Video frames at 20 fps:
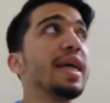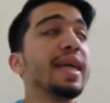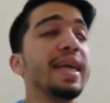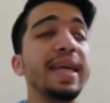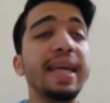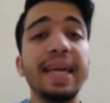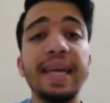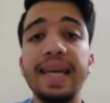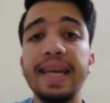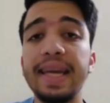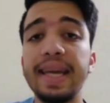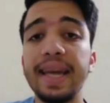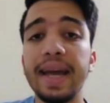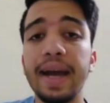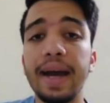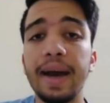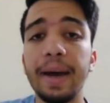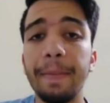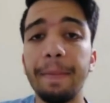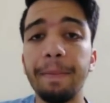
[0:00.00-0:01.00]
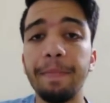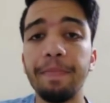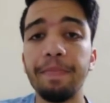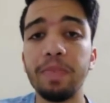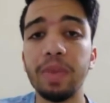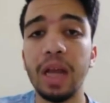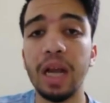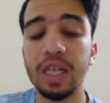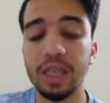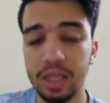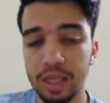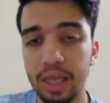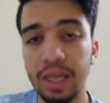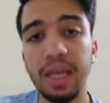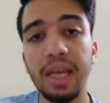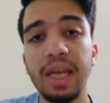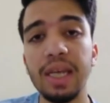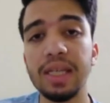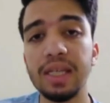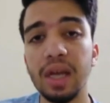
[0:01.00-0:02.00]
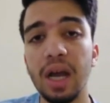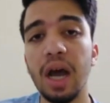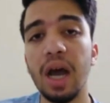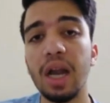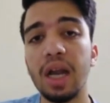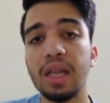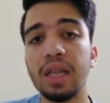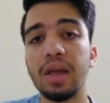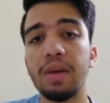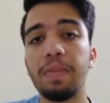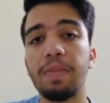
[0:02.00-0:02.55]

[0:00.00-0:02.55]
he's another